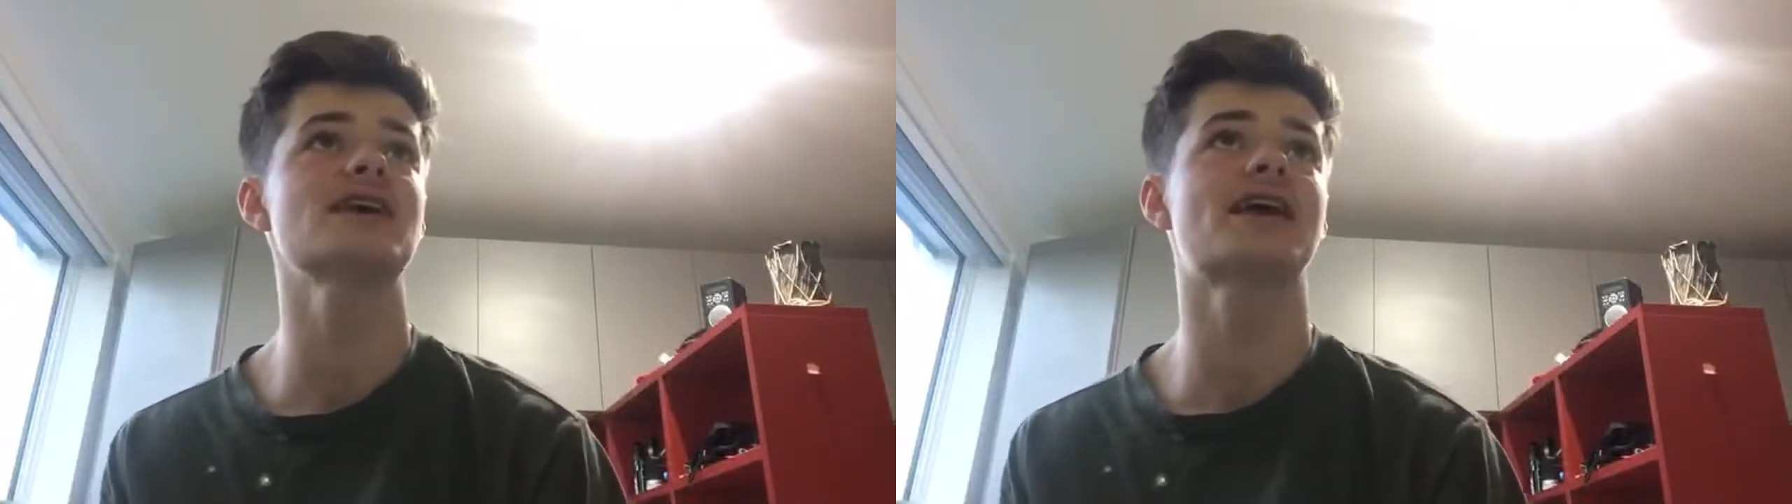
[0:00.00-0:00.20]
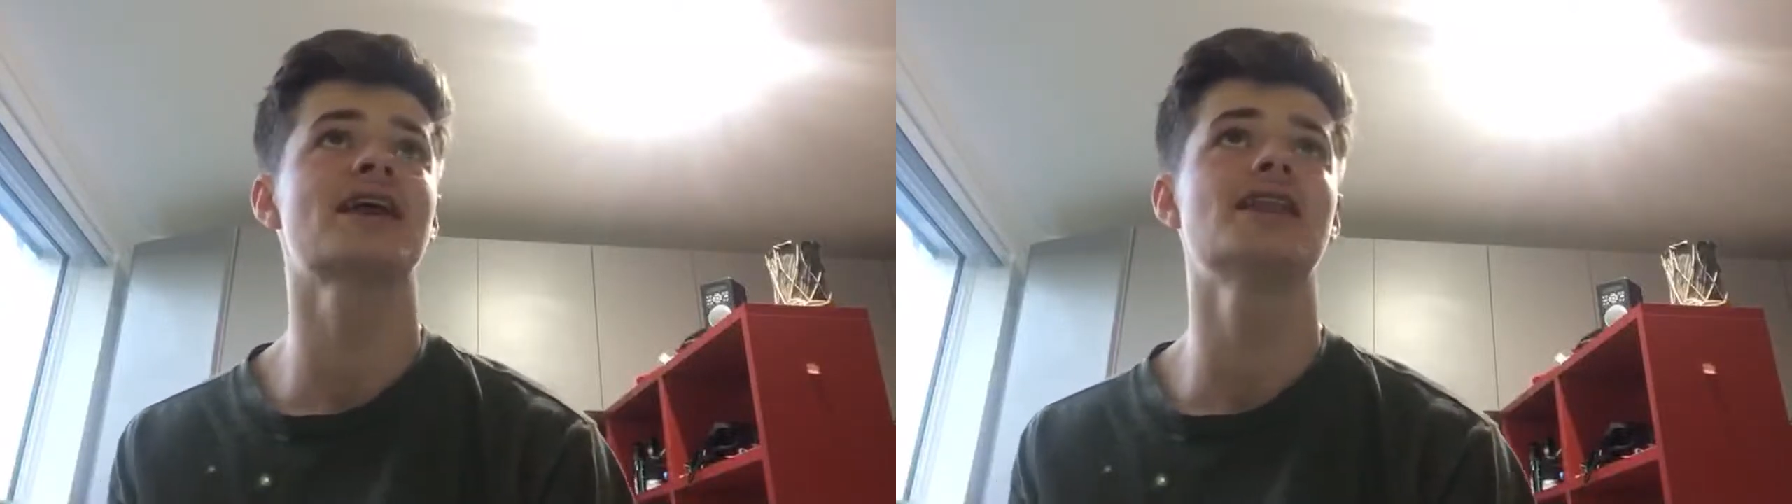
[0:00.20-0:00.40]

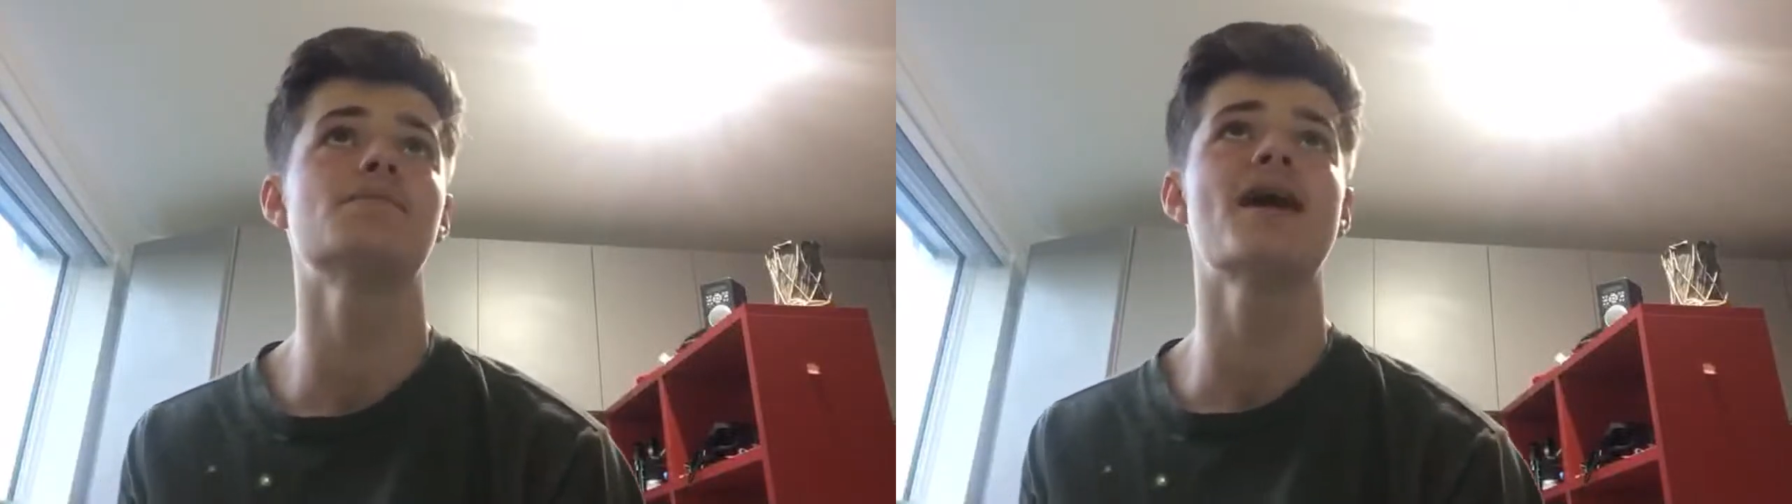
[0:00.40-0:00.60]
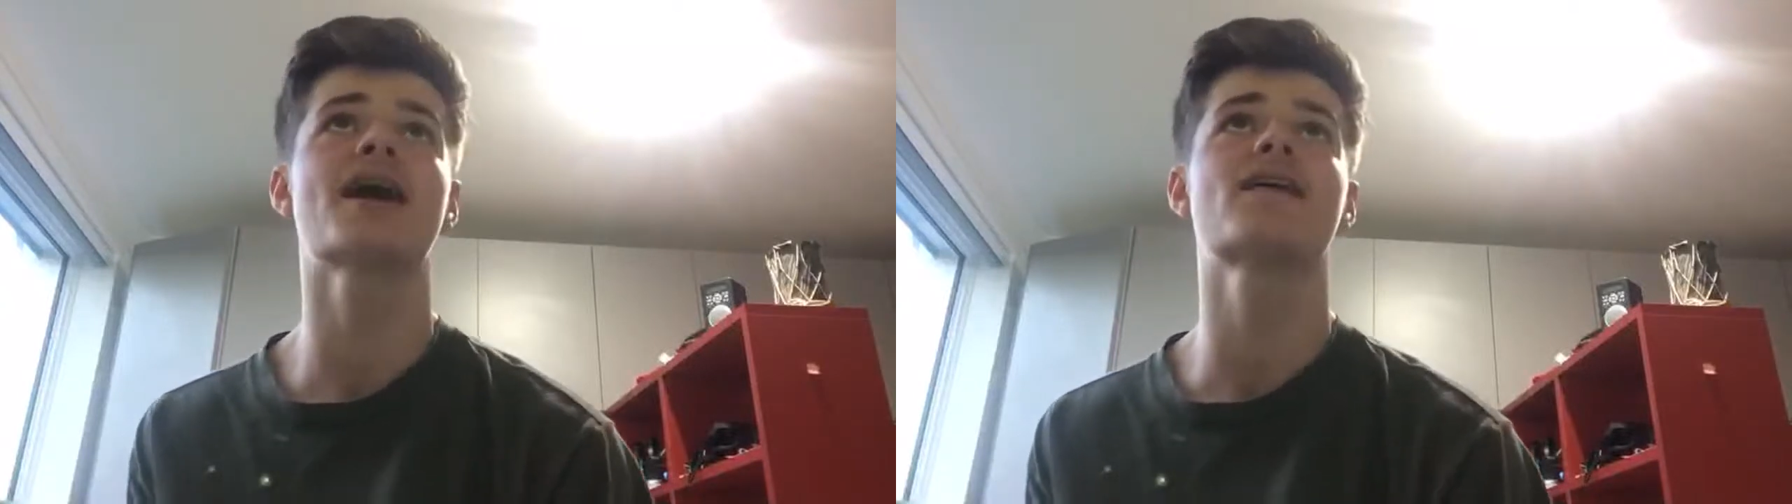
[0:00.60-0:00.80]
sticking in
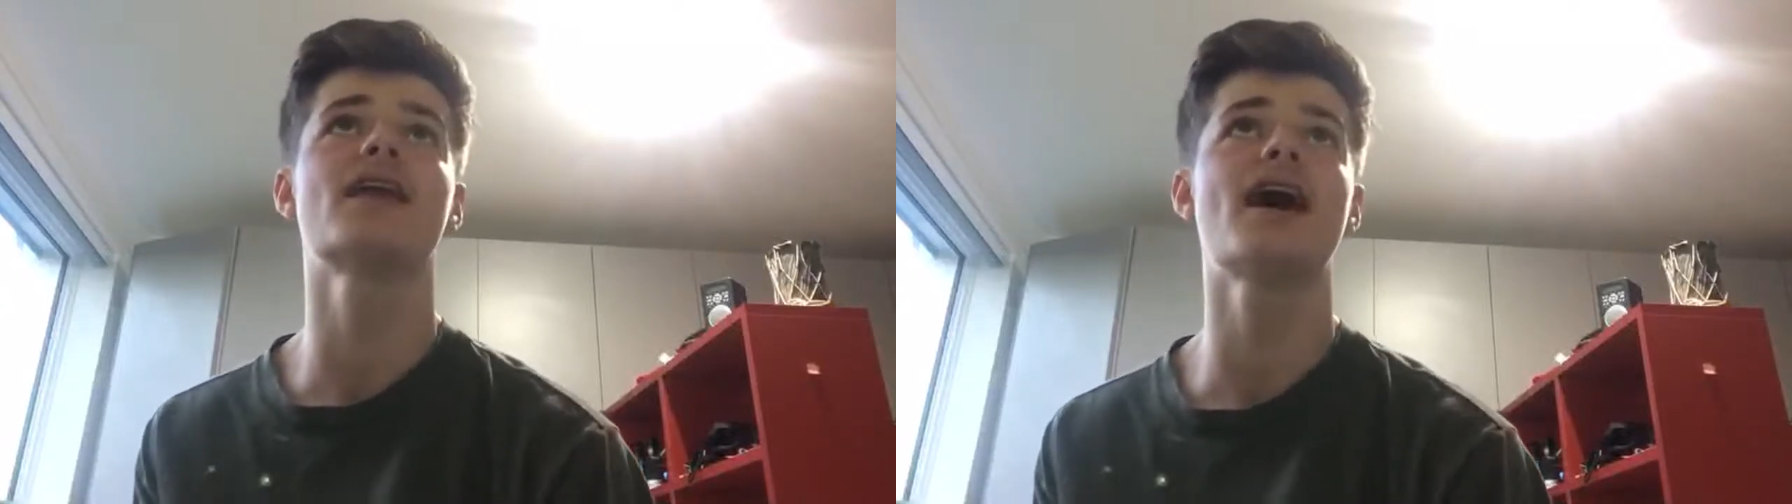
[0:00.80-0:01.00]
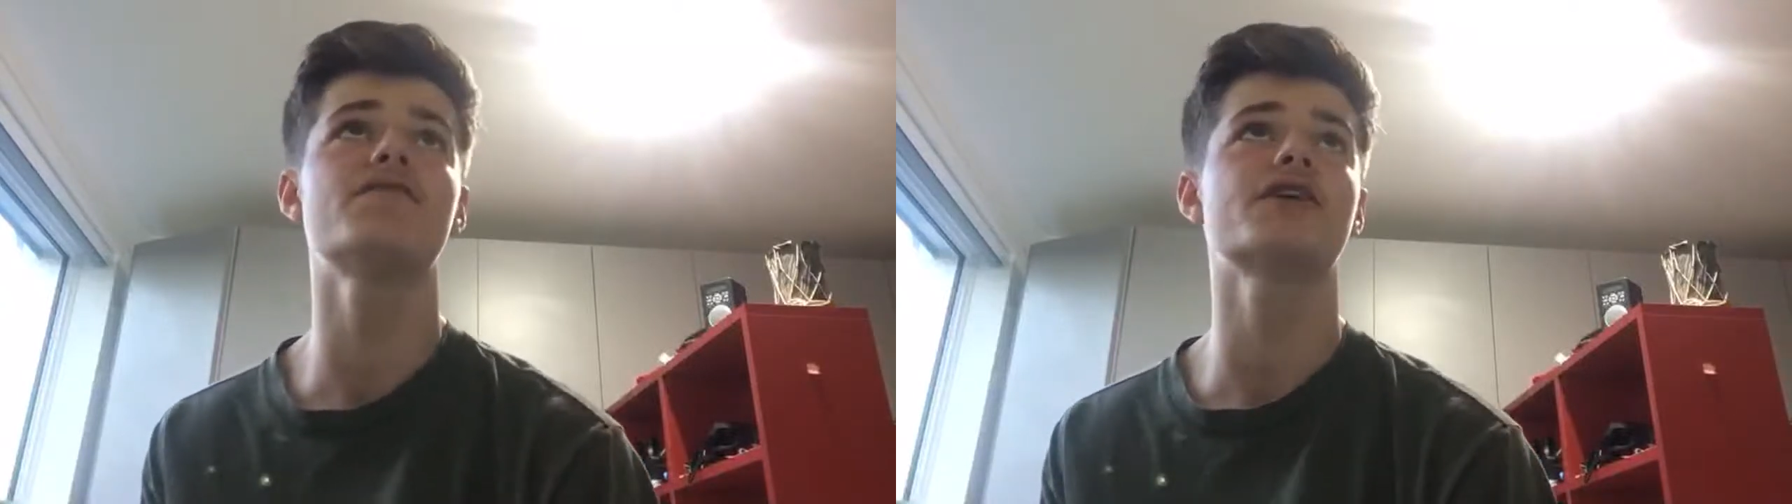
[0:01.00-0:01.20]
the back
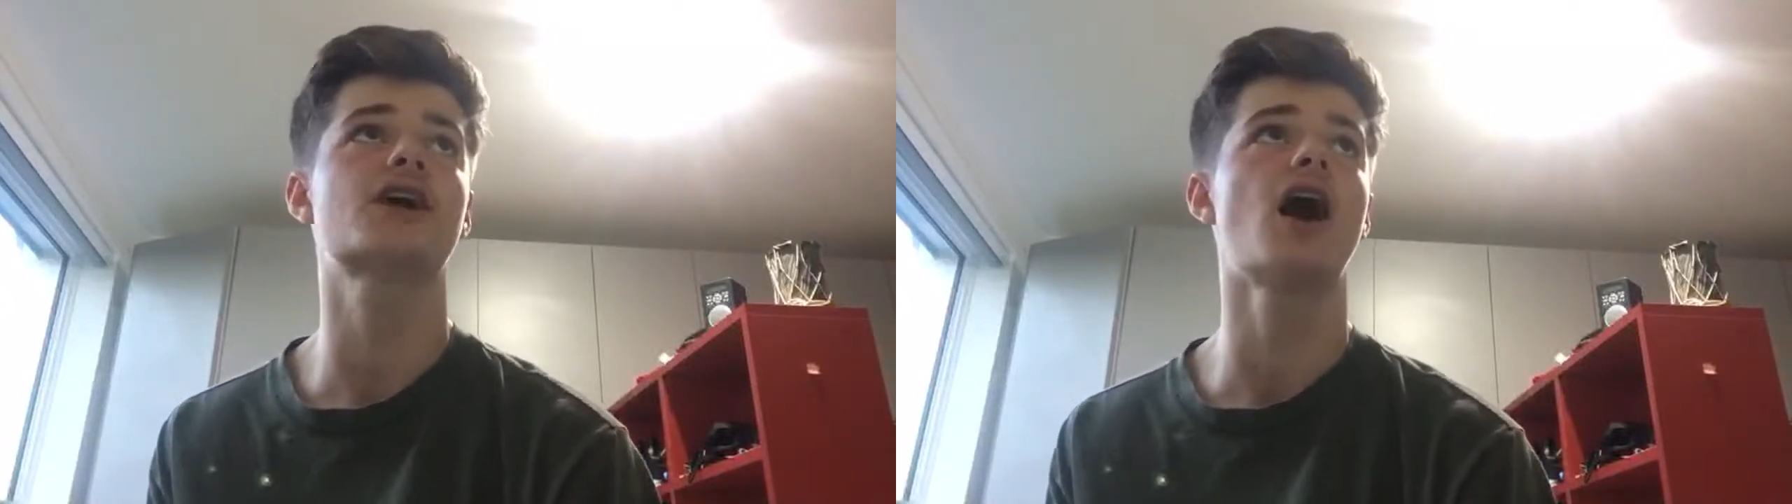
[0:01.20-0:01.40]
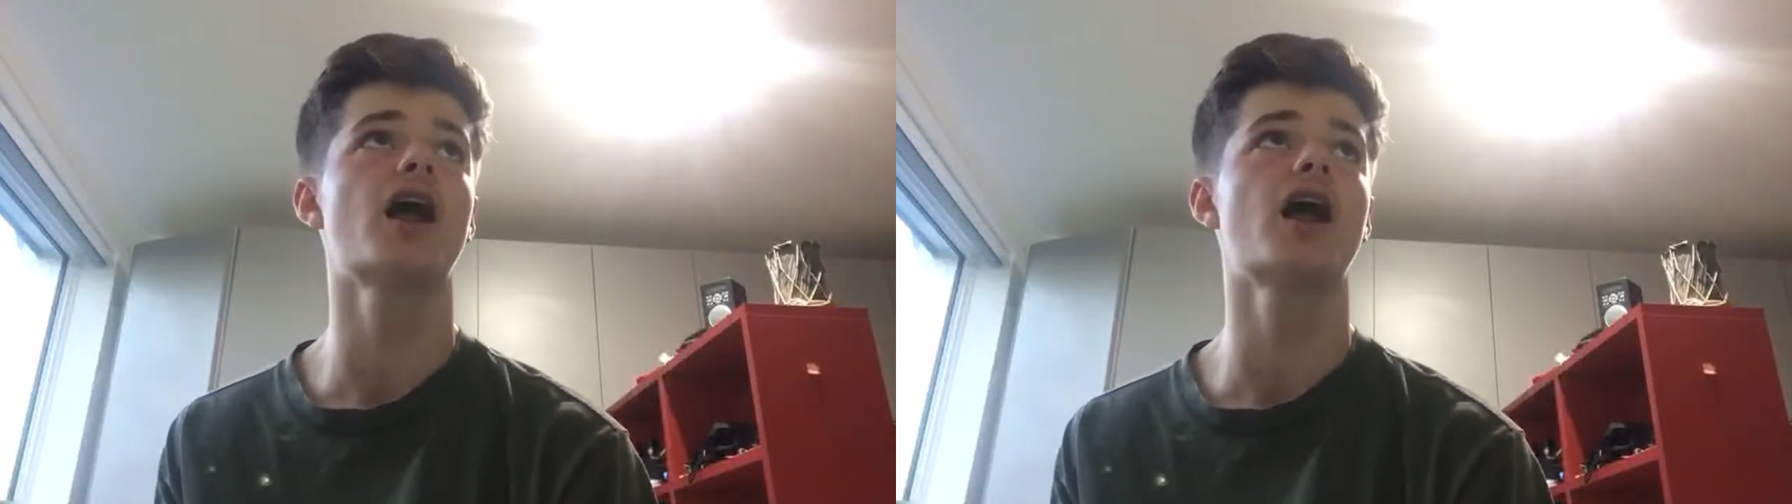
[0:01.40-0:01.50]
of the net for